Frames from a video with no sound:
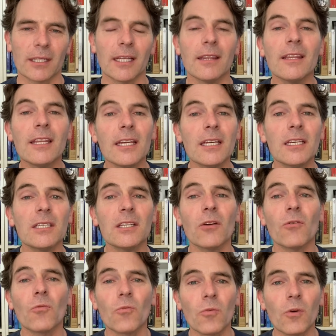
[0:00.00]
And these are
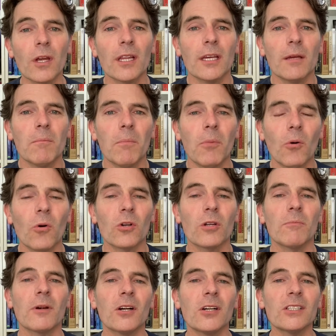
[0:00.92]
really
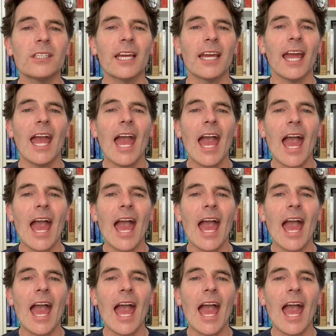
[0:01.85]
important because they're